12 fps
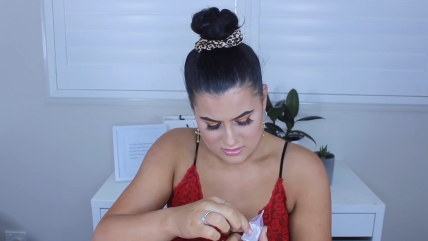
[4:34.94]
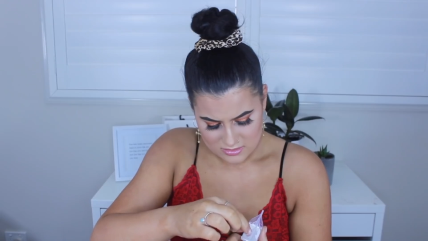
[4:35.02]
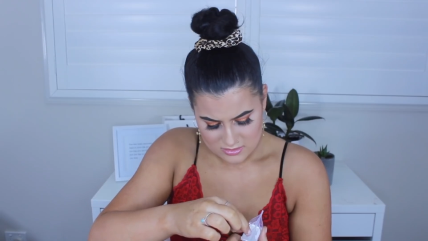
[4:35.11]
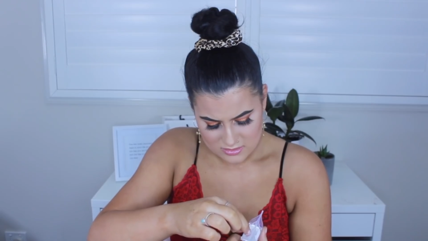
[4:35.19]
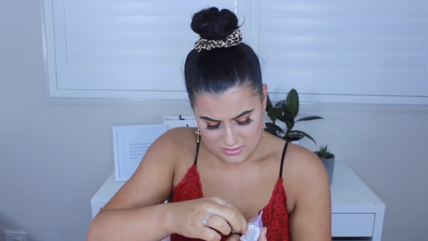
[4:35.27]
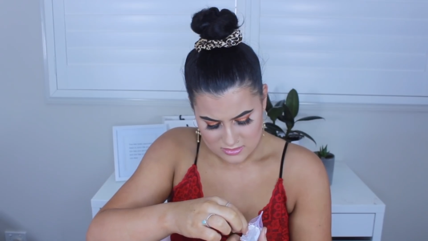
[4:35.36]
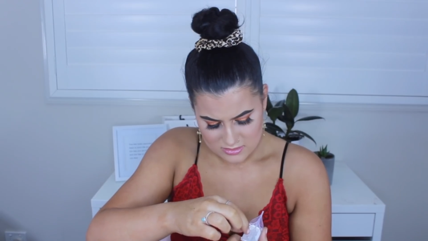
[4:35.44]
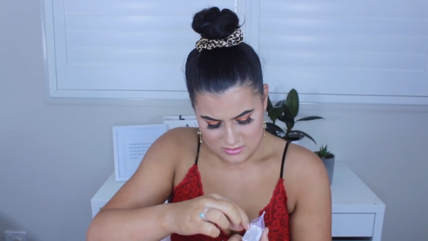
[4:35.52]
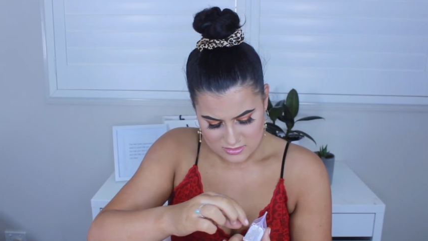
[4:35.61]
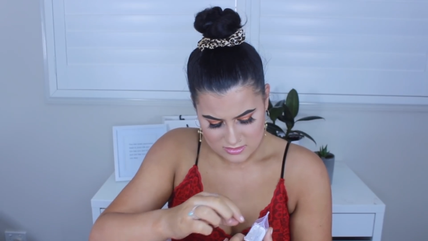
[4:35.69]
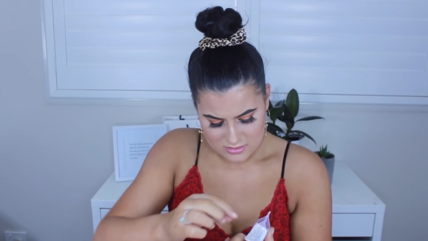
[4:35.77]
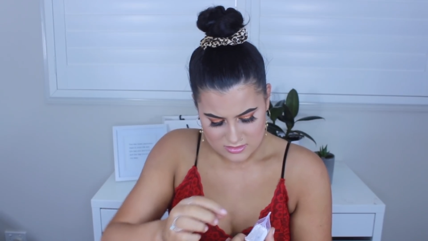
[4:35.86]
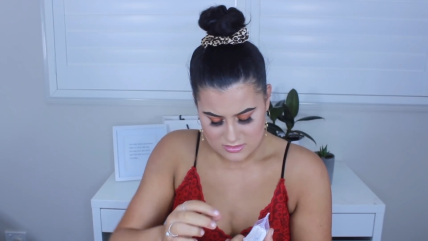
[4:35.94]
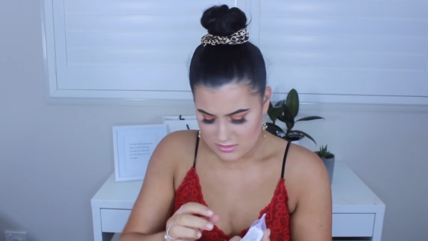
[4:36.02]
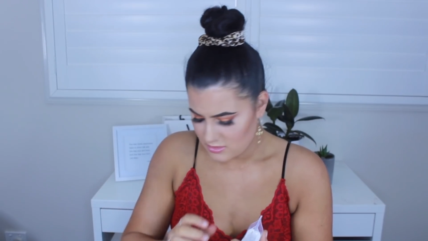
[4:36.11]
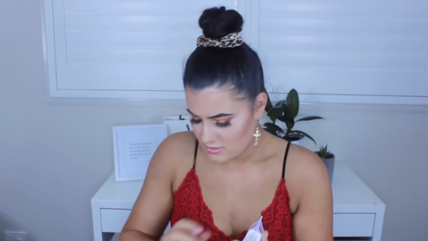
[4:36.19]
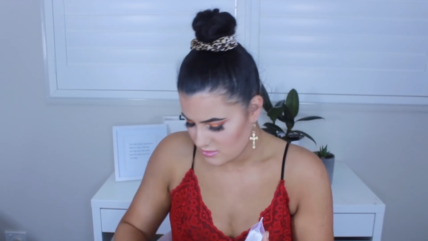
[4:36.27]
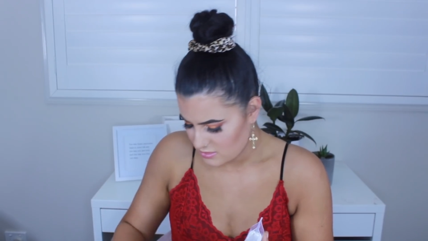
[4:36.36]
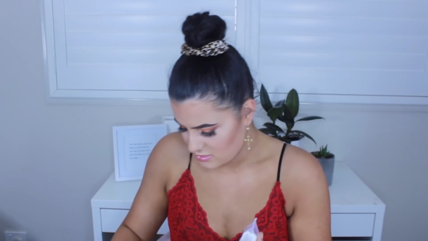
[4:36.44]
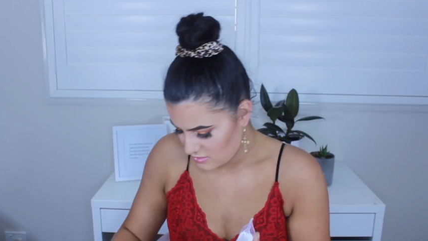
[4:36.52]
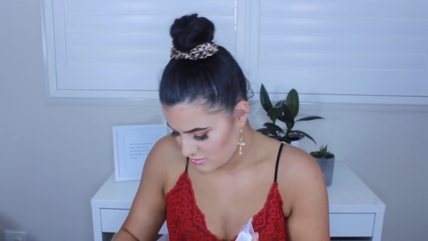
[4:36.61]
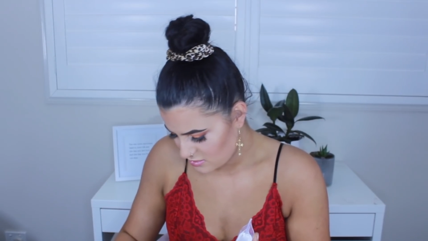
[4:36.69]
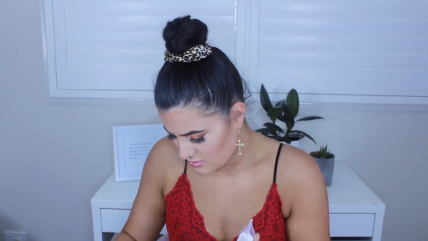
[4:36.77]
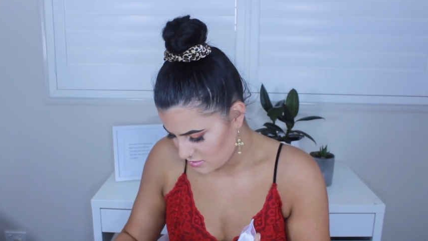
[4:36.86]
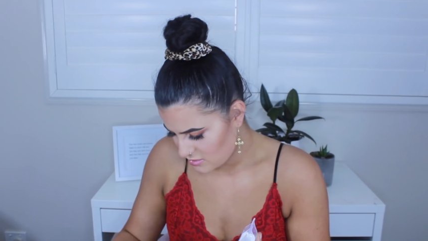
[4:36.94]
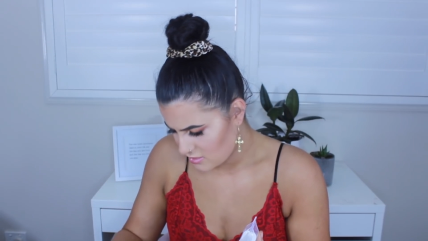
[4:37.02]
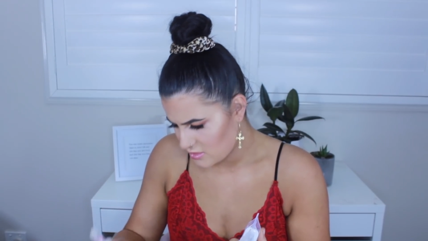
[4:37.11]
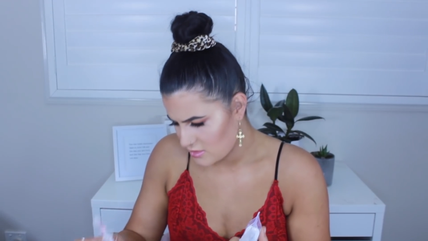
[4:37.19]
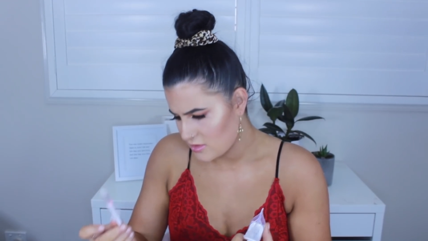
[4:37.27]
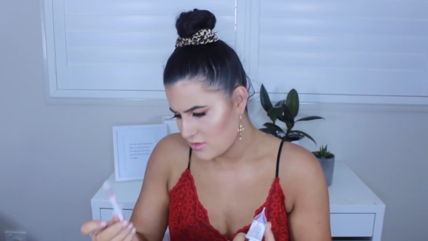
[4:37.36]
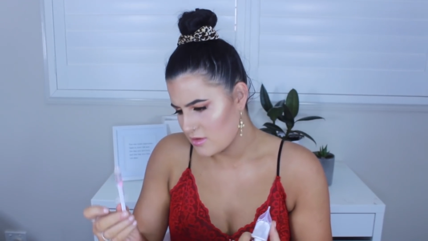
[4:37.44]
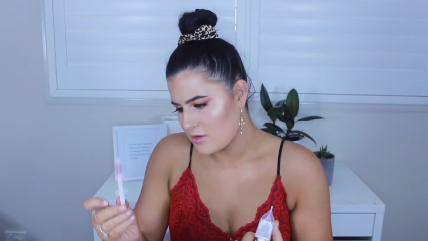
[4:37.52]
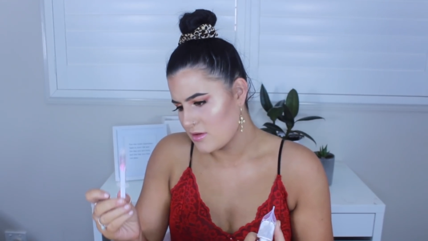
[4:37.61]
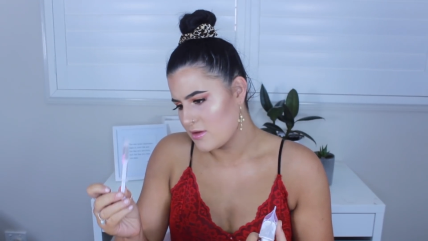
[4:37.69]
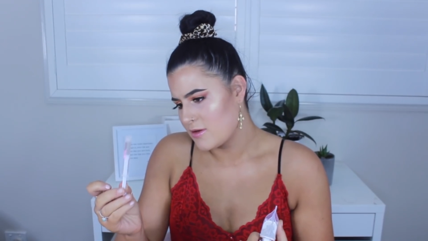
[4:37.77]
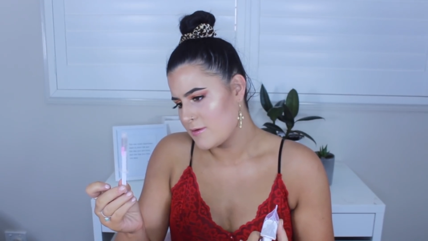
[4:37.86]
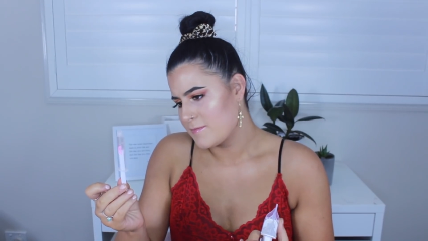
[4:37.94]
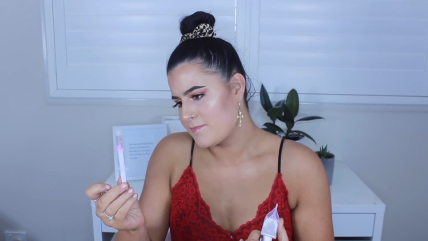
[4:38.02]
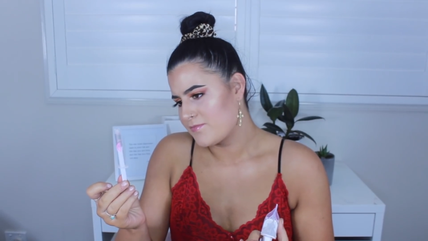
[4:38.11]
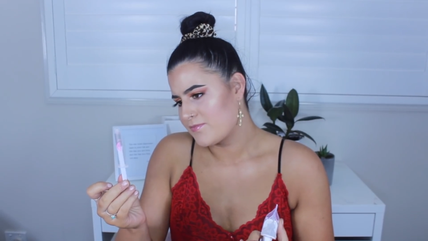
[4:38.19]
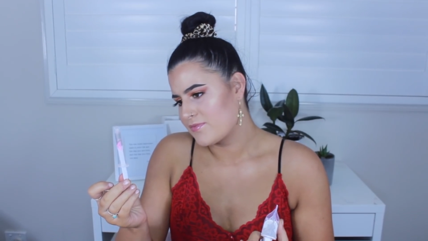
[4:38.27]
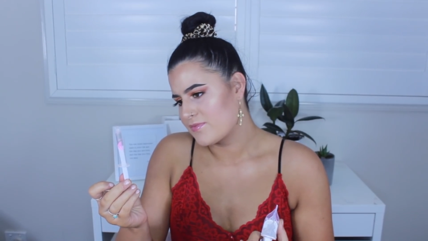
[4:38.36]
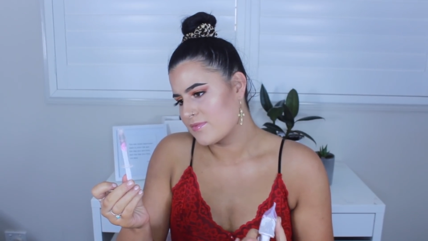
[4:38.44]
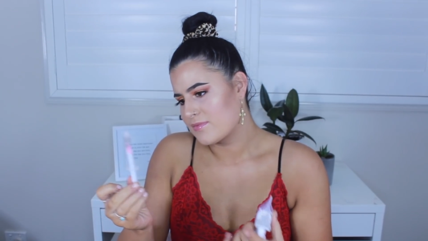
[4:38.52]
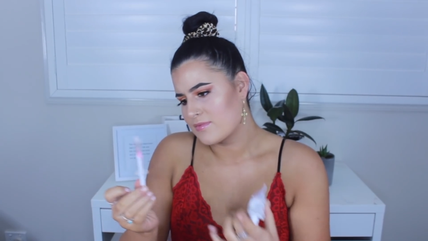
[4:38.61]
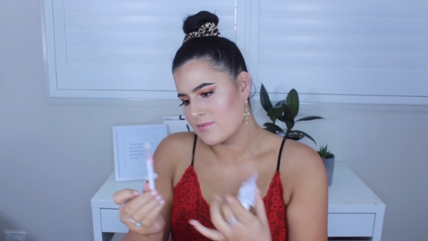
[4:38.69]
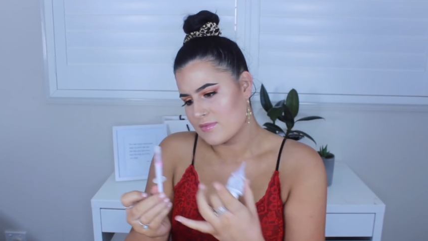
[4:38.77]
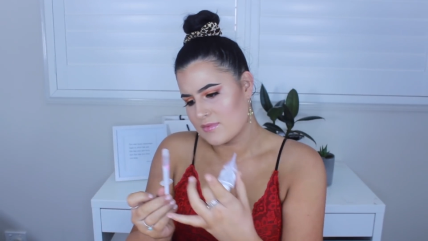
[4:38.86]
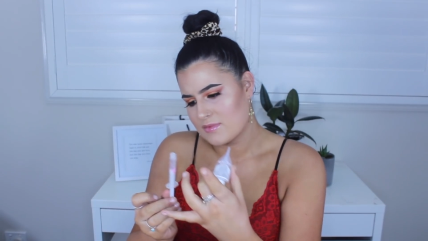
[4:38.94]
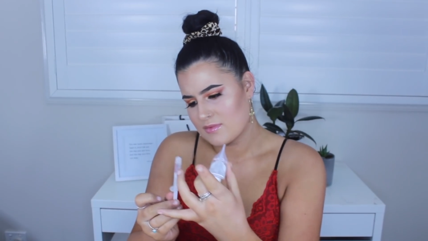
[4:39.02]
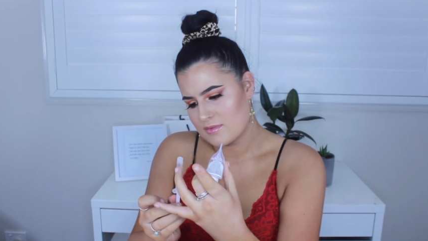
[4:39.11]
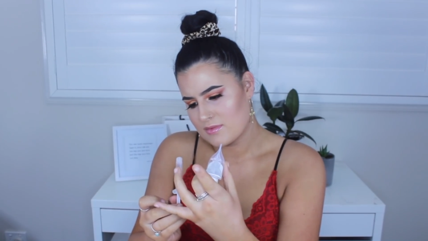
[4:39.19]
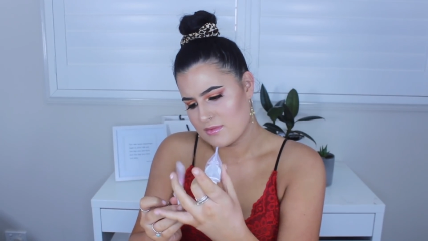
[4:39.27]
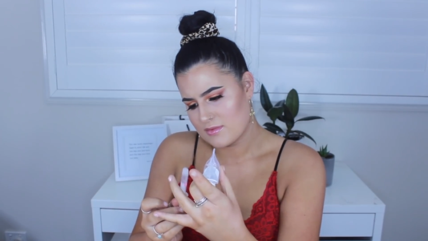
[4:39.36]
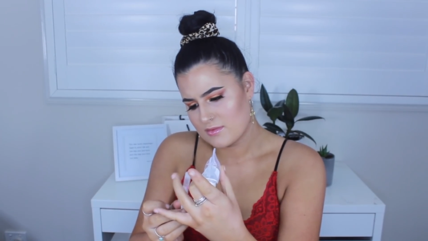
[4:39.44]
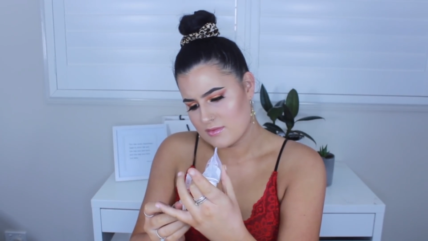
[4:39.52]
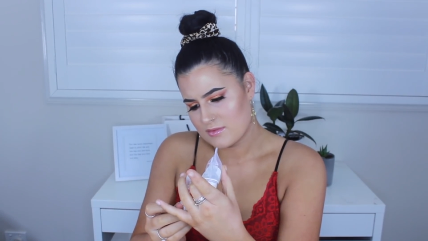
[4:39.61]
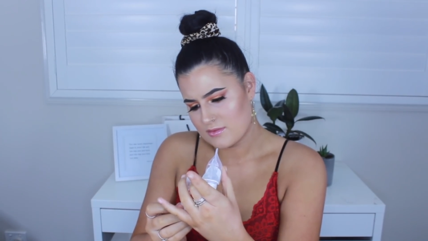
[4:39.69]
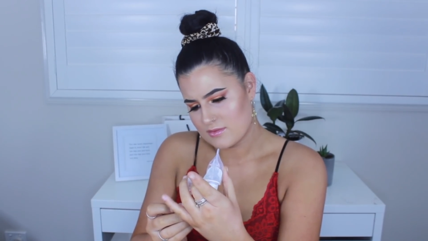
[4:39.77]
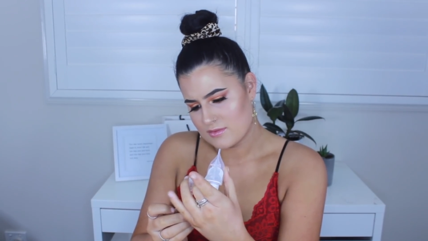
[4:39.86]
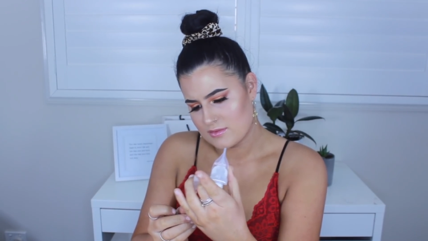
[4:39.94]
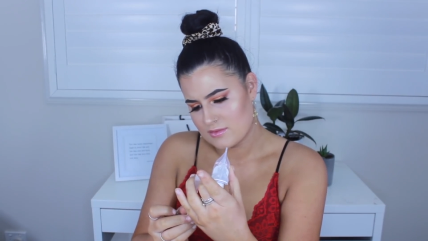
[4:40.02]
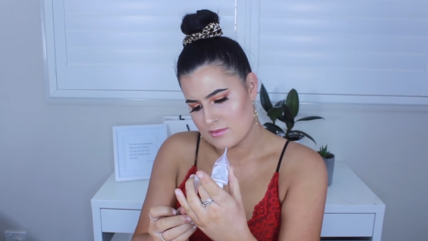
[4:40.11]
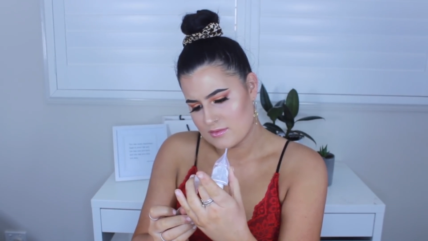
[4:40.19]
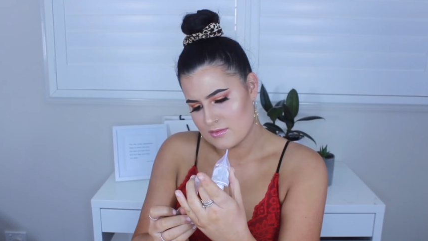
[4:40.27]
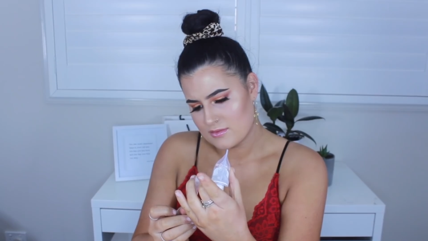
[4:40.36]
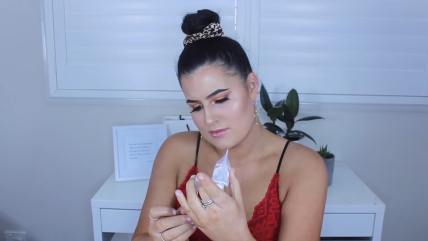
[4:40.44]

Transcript: Nothing is said.